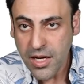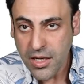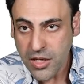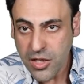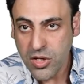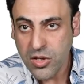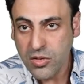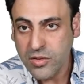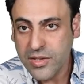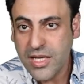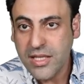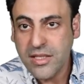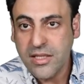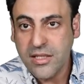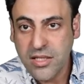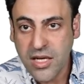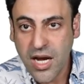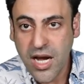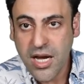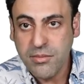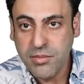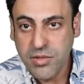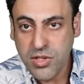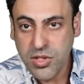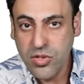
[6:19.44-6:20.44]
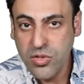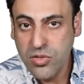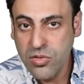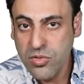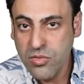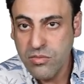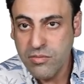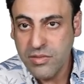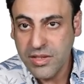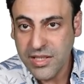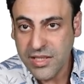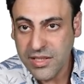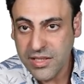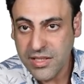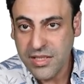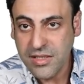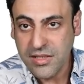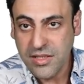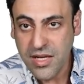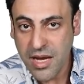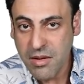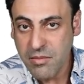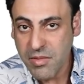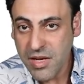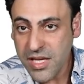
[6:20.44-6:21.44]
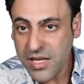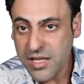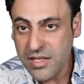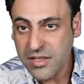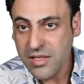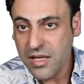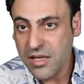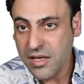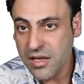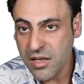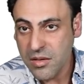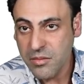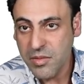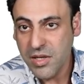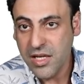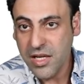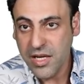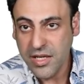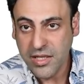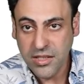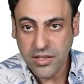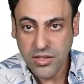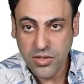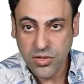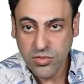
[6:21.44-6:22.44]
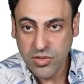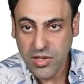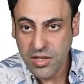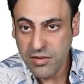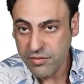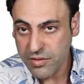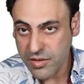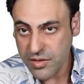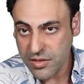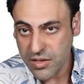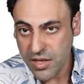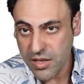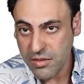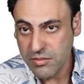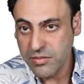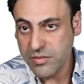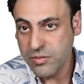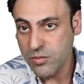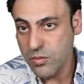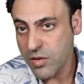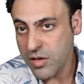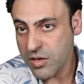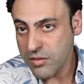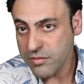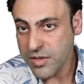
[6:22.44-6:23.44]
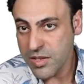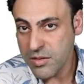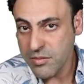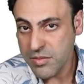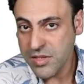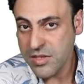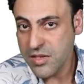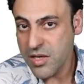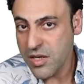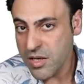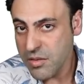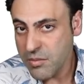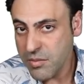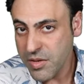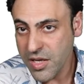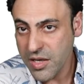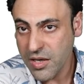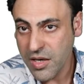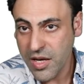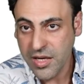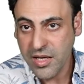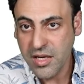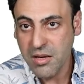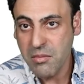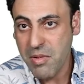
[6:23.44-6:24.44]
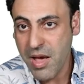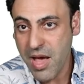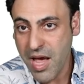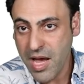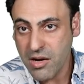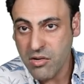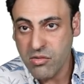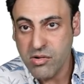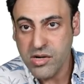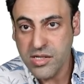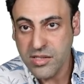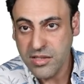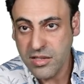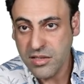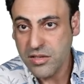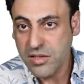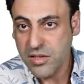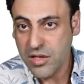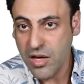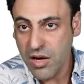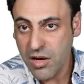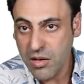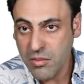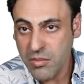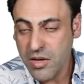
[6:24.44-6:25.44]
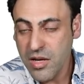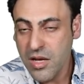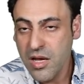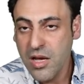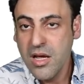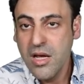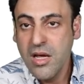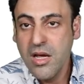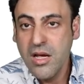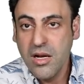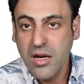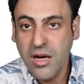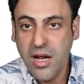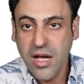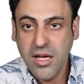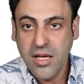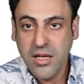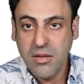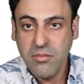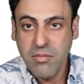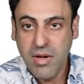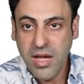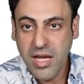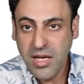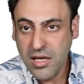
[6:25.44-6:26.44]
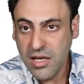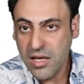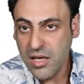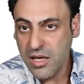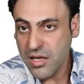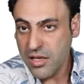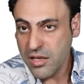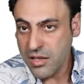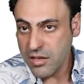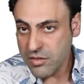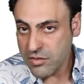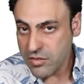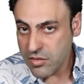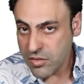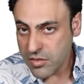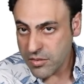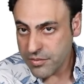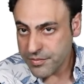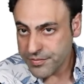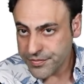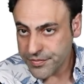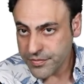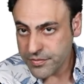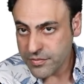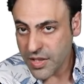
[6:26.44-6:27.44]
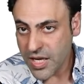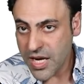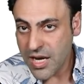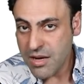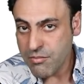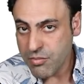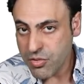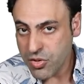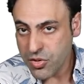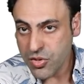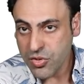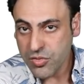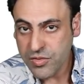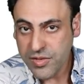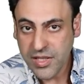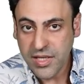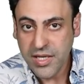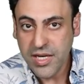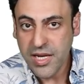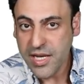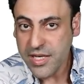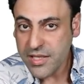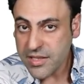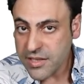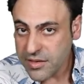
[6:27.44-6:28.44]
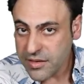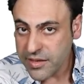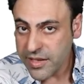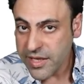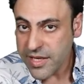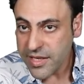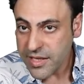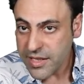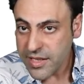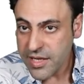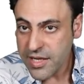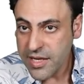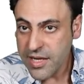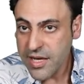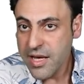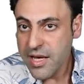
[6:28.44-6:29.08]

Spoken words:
You know that the type 2 mellitus diabetes, they're going to be like two different types. One of them is going to be like a pancreas stop, like making and producing insulin,